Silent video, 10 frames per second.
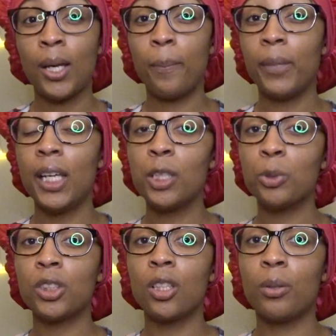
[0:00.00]
Midge
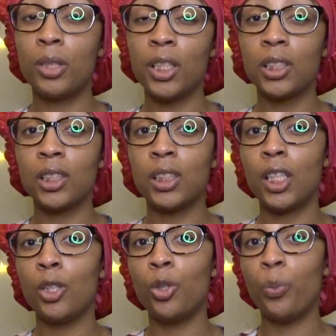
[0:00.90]
was the
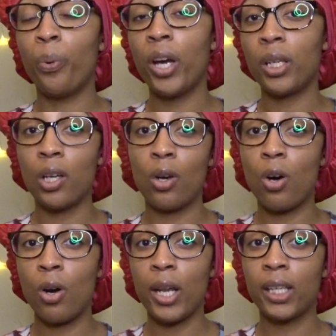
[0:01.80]
discontinued pregnant
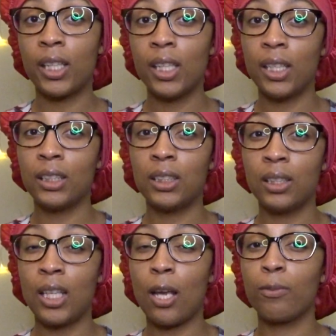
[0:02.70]
doll that kids
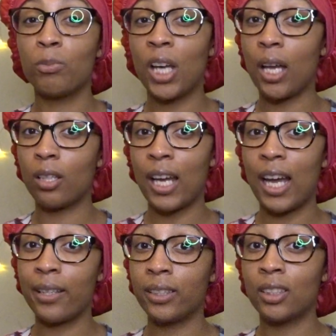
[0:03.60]
that kind of
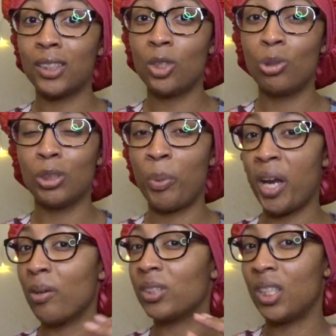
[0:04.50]
got discontinued because
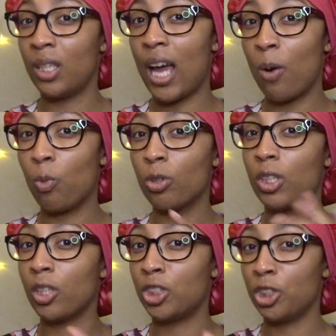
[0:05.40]
parents did not want
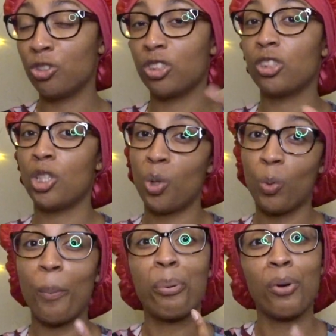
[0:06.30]
their children to know
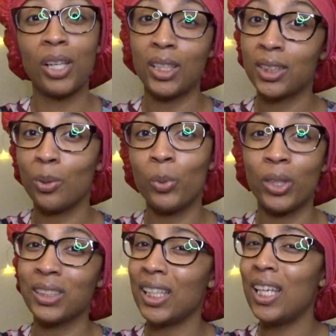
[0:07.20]
what pregnancy
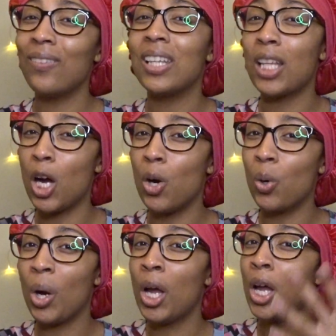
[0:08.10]
was, even
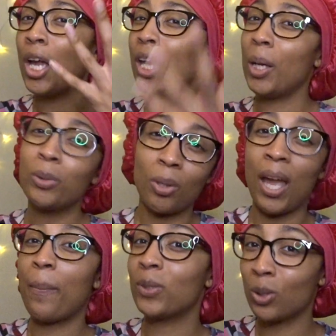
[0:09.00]
though it was gonna
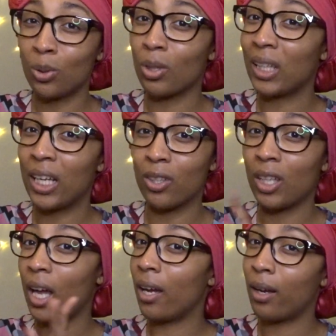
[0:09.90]
happen sooner or later.
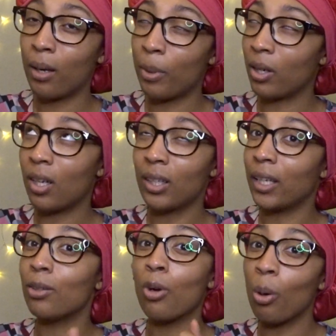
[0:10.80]
Like, come on now,
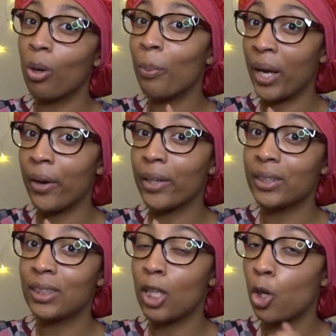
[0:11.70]
like, grow up,
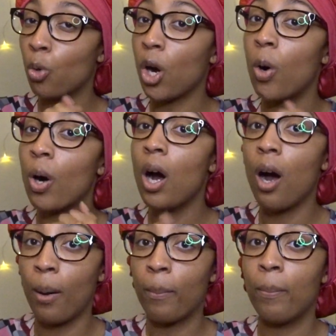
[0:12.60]
parents, grow
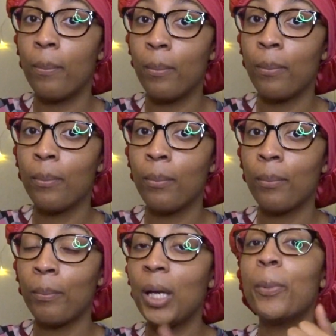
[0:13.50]
up.
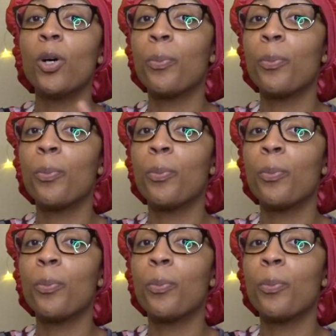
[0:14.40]
People